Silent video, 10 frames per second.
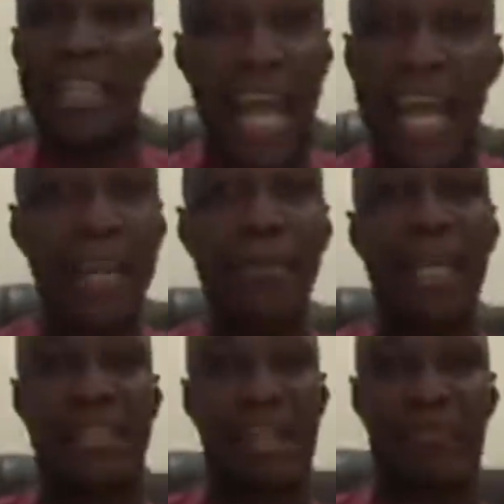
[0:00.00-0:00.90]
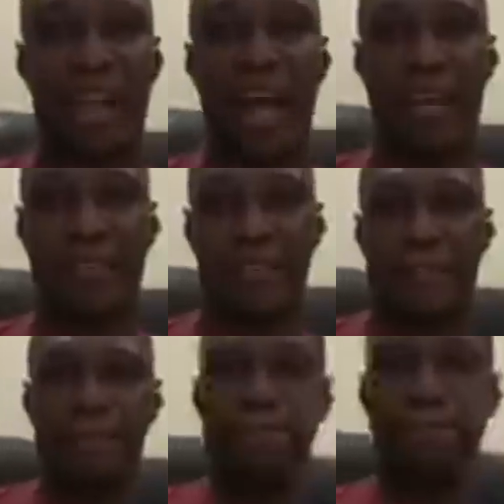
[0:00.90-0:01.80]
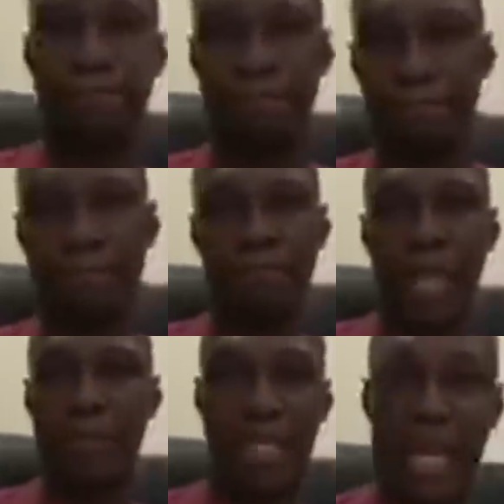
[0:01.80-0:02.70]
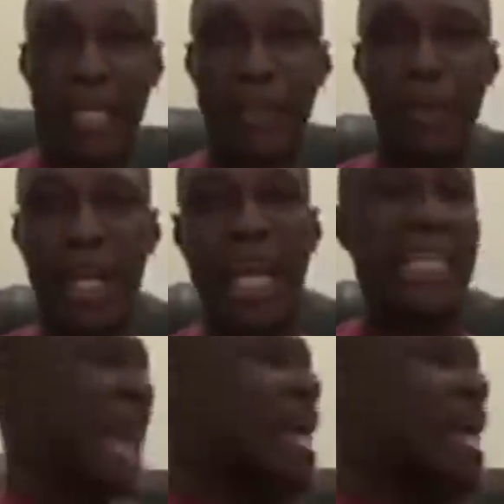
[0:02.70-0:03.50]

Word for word: the enemy is after us. I'm telling you, the